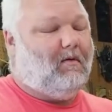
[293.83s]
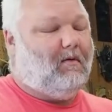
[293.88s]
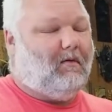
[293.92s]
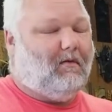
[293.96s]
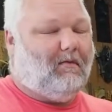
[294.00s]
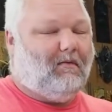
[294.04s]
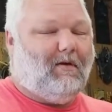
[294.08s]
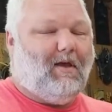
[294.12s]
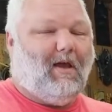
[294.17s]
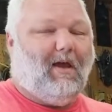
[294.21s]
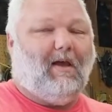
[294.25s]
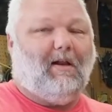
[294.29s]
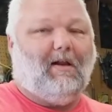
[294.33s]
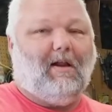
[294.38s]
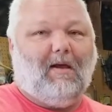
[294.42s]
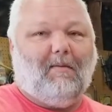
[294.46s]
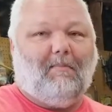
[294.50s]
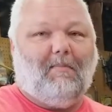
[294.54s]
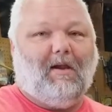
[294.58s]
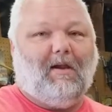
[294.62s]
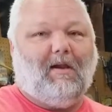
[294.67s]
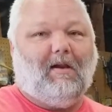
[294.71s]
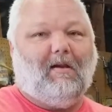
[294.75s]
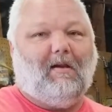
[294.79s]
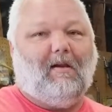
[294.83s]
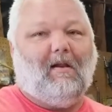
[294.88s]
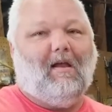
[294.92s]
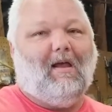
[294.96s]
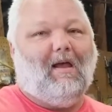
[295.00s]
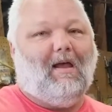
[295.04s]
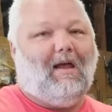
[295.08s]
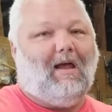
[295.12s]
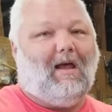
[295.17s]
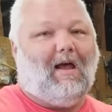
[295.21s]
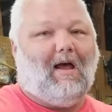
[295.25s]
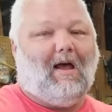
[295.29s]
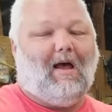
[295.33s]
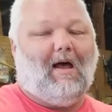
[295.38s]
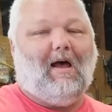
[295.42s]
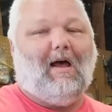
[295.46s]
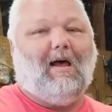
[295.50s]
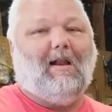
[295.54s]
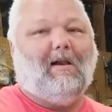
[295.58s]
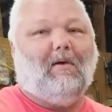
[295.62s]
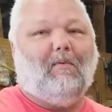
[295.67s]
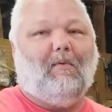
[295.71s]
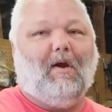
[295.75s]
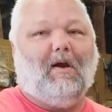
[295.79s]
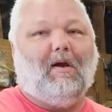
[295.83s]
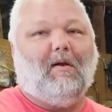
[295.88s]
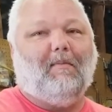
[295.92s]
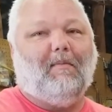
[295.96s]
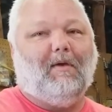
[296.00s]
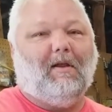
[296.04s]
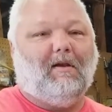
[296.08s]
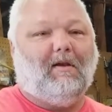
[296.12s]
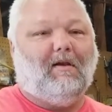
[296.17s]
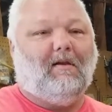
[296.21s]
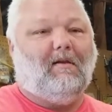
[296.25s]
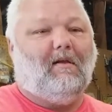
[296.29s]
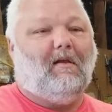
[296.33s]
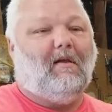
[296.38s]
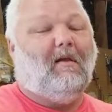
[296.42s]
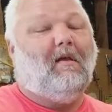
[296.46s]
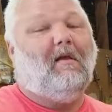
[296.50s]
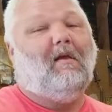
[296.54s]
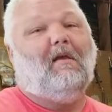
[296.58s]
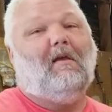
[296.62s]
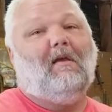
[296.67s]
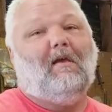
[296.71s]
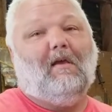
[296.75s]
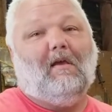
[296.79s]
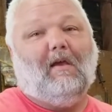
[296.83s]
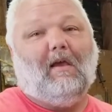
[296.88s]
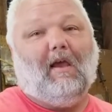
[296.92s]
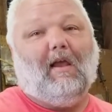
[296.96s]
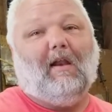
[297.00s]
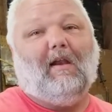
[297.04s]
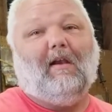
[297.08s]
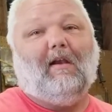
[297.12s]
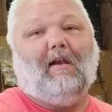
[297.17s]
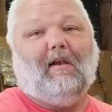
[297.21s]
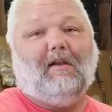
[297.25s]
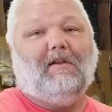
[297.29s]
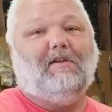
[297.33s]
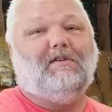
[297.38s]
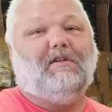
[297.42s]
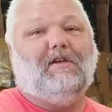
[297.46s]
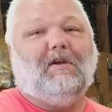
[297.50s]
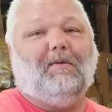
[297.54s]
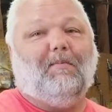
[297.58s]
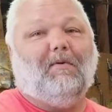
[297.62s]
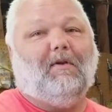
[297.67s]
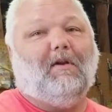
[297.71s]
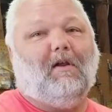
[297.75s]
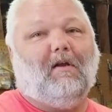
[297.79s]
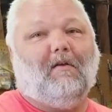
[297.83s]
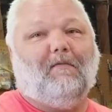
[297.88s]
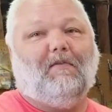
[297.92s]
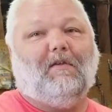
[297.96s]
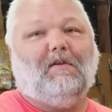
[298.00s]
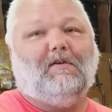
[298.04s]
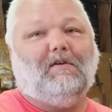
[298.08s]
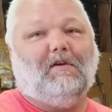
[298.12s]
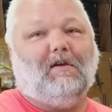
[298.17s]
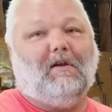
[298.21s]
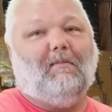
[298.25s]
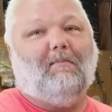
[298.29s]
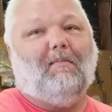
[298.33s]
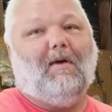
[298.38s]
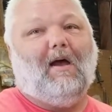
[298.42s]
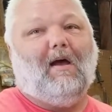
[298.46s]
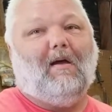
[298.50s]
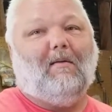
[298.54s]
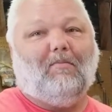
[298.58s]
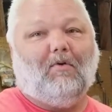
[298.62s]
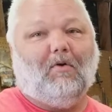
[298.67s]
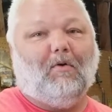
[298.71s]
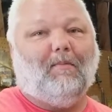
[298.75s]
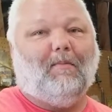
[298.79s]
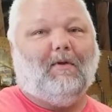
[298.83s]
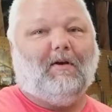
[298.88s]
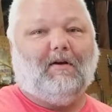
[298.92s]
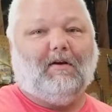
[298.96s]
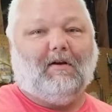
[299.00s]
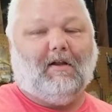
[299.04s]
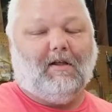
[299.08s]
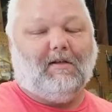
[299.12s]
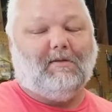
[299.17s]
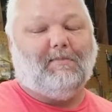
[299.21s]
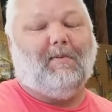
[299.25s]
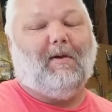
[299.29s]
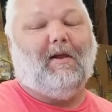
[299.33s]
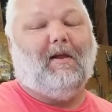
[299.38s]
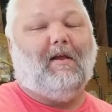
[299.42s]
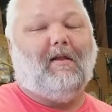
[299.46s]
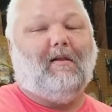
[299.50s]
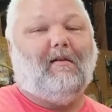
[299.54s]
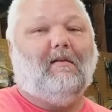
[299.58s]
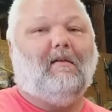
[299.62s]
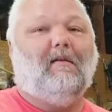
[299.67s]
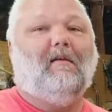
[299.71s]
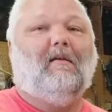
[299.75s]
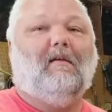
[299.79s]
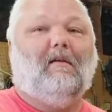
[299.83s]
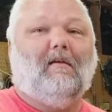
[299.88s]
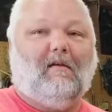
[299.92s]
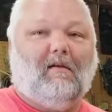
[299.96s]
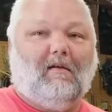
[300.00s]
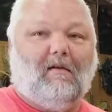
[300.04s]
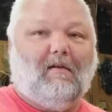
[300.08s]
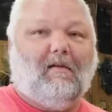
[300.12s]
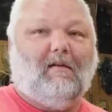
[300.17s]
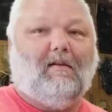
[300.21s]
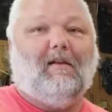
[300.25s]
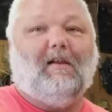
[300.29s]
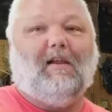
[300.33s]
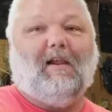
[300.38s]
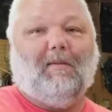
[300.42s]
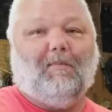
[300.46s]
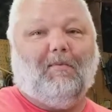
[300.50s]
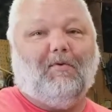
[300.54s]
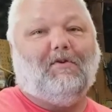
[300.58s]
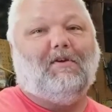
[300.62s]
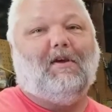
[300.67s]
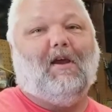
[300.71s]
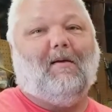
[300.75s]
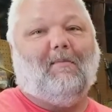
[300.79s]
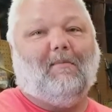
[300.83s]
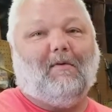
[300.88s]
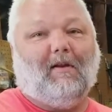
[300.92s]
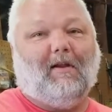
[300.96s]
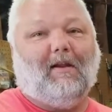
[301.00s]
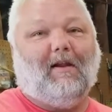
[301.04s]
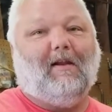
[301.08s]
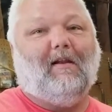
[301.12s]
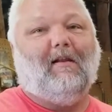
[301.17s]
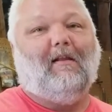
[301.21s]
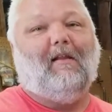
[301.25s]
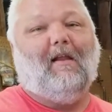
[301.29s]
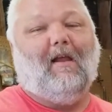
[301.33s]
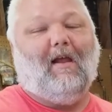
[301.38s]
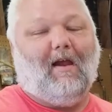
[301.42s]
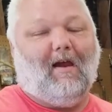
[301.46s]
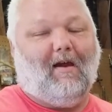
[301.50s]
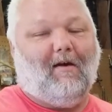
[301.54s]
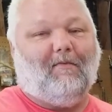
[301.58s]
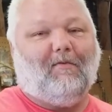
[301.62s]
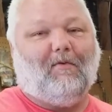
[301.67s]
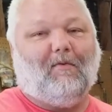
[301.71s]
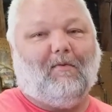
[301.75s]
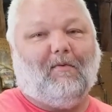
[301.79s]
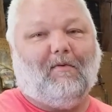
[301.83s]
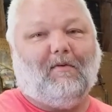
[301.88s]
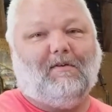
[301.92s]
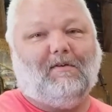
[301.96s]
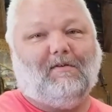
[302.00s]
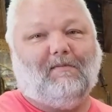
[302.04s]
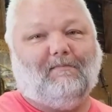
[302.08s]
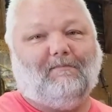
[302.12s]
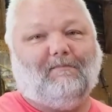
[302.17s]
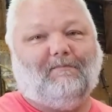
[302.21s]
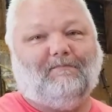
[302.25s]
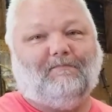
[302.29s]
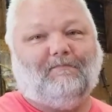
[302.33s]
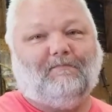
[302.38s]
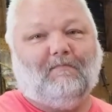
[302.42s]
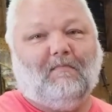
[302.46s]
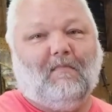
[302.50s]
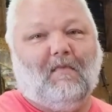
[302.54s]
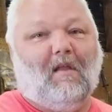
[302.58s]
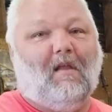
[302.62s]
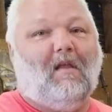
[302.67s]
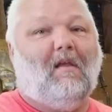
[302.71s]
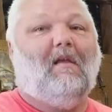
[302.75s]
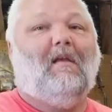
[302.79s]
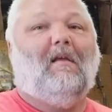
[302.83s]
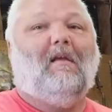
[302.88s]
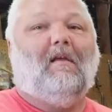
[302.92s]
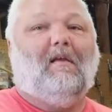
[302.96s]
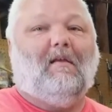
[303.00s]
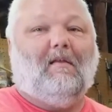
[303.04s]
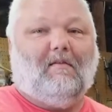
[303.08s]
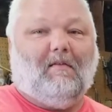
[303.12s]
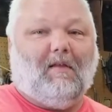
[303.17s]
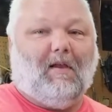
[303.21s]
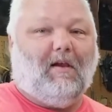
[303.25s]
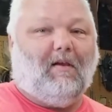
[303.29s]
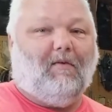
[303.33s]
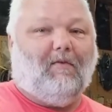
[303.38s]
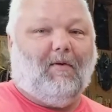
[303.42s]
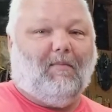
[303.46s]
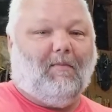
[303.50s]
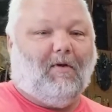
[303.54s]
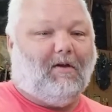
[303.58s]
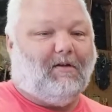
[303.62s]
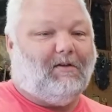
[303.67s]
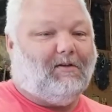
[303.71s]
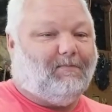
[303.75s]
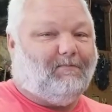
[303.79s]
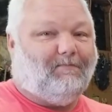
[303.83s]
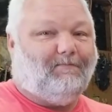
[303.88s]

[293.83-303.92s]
cannot beat it. I highly recommend it. And it is cheap enough that you can buy a broom and a dustpan to keep your shop clean afterwards. Thank you very much.